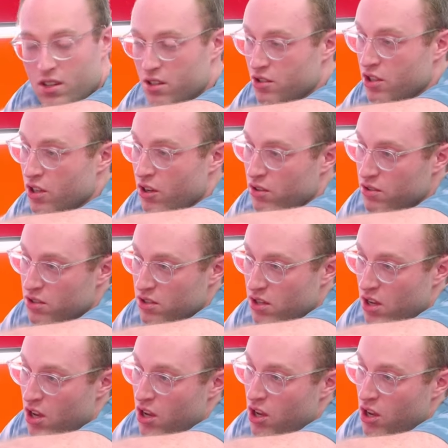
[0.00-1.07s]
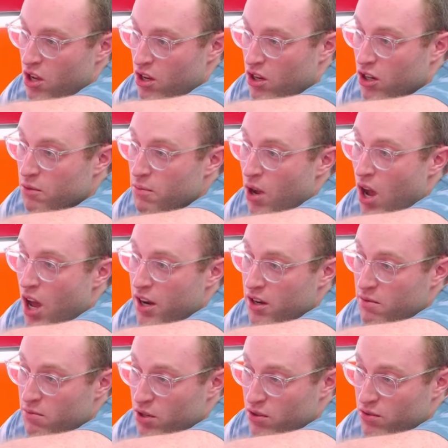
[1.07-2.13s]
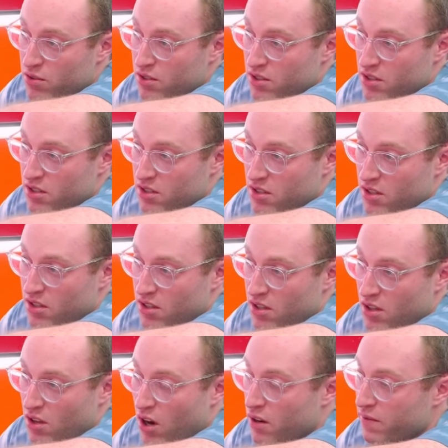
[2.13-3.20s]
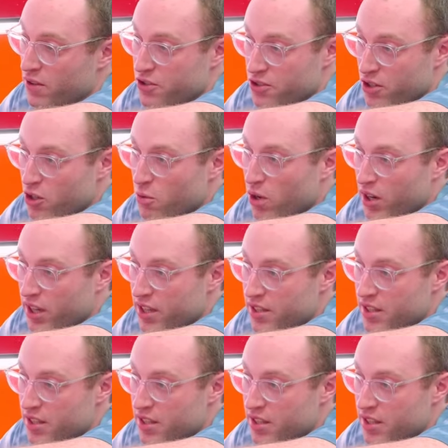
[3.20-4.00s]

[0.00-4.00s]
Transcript: She goes, Herman and Moose are for sure working